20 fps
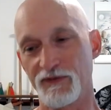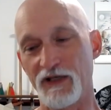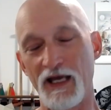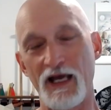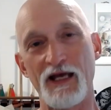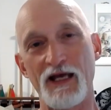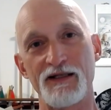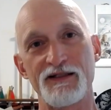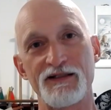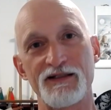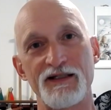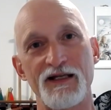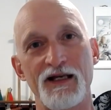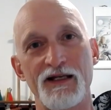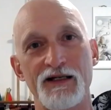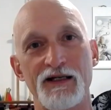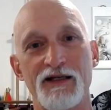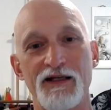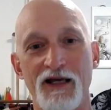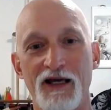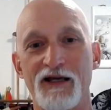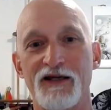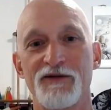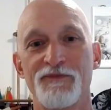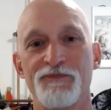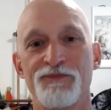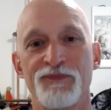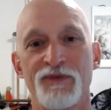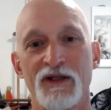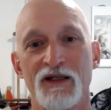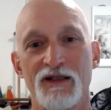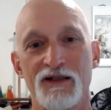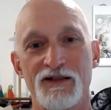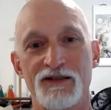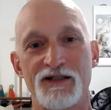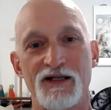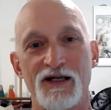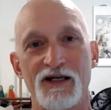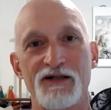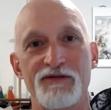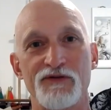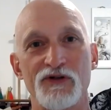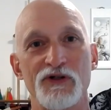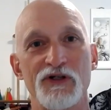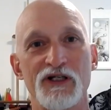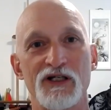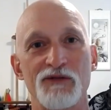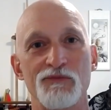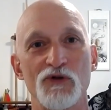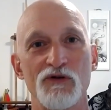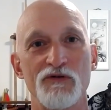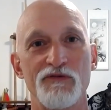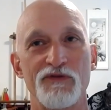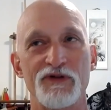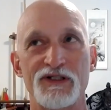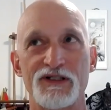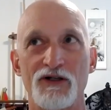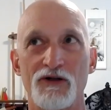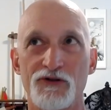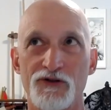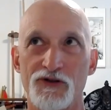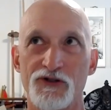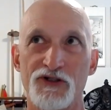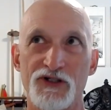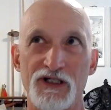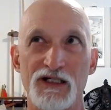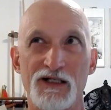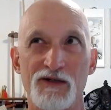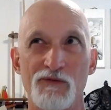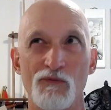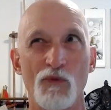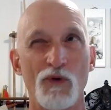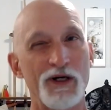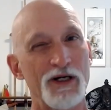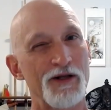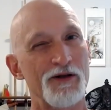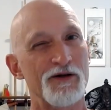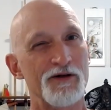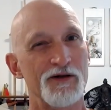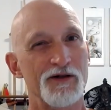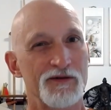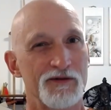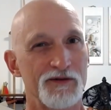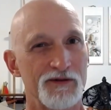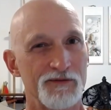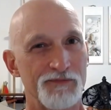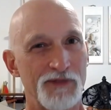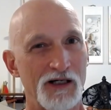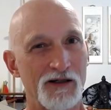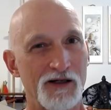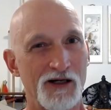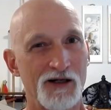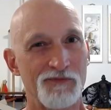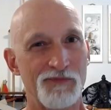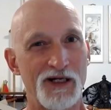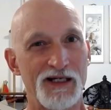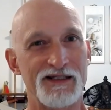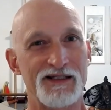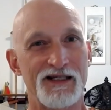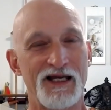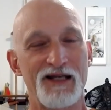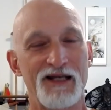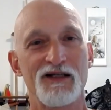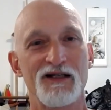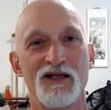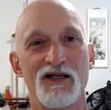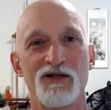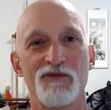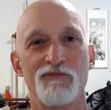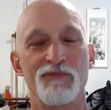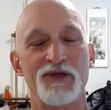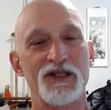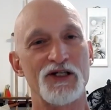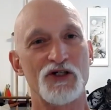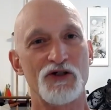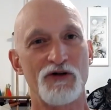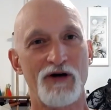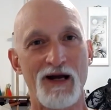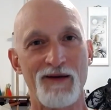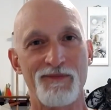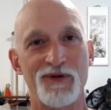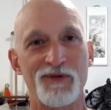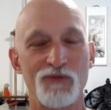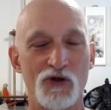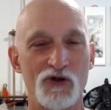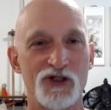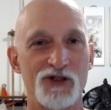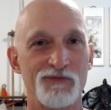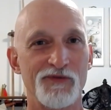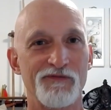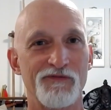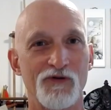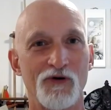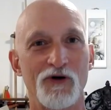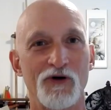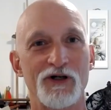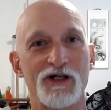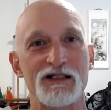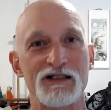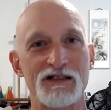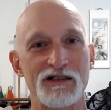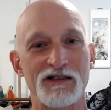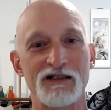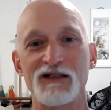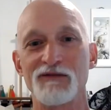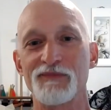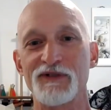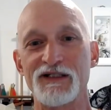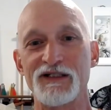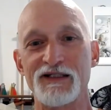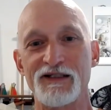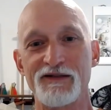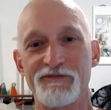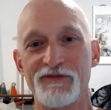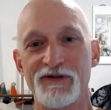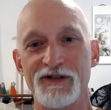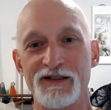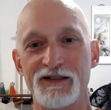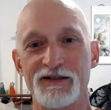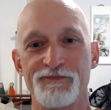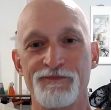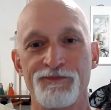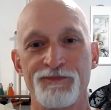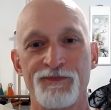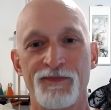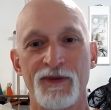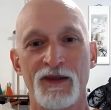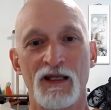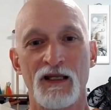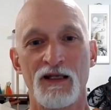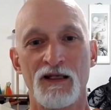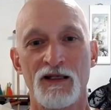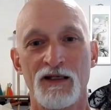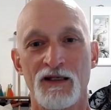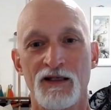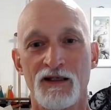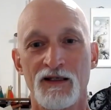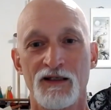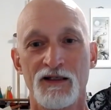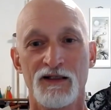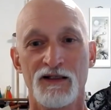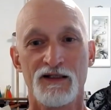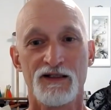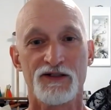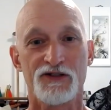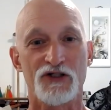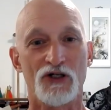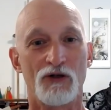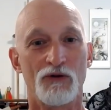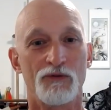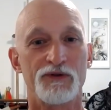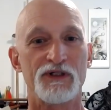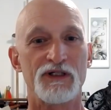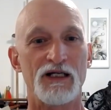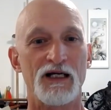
hands and a kick. It's kind of a unique move. It's also seen in one other Hok Pai set, but the trapping motion before it is a little bit different. So